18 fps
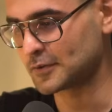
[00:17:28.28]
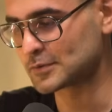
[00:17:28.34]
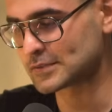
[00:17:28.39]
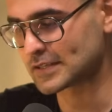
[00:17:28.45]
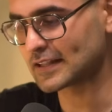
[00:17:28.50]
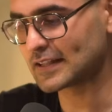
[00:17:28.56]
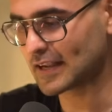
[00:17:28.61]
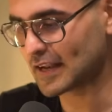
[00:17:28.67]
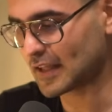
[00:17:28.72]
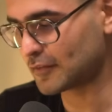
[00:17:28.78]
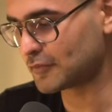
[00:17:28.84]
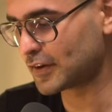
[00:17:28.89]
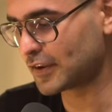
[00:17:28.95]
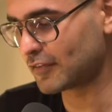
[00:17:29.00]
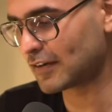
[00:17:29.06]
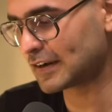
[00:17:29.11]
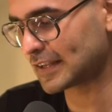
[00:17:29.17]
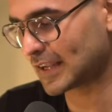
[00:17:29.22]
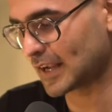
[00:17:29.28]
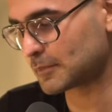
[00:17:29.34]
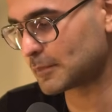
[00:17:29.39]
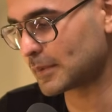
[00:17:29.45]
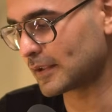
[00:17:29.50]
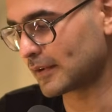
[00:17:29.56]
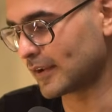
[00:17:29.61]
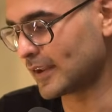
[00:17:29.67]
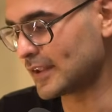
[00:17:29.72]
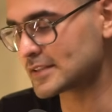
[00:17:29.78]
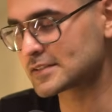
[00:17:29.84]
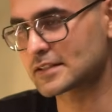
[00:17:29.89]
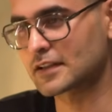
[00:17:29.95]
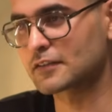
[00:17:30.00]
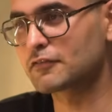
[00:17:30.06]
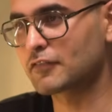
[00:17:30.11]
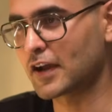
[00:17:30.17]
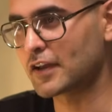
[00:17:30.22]
You said that everyone can be reached
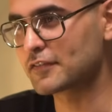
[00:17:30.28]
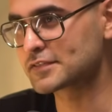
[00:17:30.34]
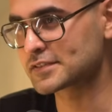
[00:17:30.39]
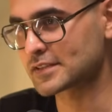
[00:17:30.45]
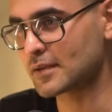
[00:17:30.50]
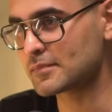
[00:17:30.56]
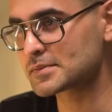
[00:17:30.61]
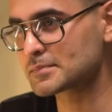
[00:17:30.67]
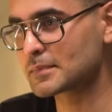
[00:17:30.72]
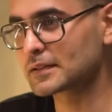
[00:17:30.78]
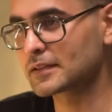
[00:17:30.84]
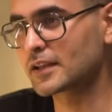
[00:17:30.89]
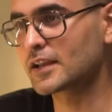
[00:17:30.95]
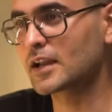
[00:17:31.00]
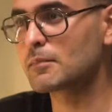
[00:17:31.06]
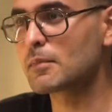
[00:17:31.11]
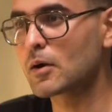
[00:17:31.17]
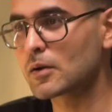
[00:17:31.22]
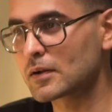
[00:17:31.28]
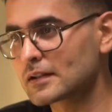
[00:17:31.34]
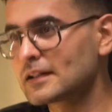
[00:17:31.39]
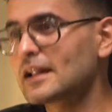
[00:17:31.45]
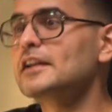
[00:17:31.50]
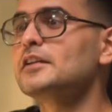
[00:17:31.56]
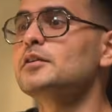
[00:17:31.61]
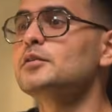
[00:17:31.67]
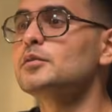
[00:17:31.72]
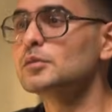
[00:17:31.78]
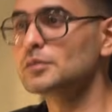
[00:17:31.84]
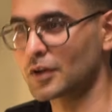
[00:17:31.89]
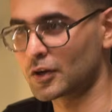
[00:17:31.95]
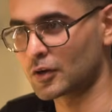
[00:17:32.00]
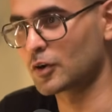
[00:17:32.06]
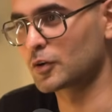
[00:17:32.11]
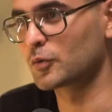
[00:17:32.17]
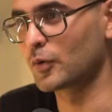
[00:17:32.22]
in 5 steps, but think about it that
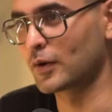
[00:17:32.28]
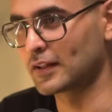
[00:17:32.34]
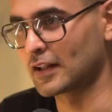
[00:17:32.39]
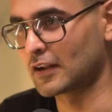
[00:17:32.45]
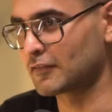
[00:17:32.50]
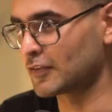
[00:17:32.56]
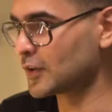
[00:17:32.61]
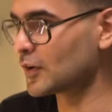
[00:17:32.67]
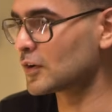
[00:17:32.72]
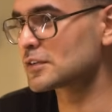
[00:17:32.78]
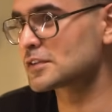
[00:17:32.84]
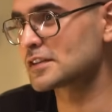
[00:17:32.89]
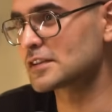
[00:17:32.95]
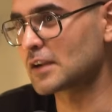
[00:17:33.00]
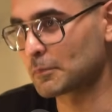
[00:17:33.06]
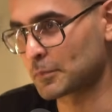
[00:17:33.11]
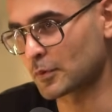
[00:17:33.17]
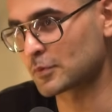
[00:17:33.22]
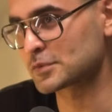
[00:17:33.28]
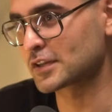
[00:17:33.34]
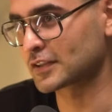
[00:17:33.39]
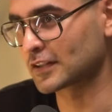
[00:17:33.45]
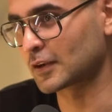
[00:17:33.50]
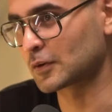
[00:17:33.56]
you're not going that way. You're approaching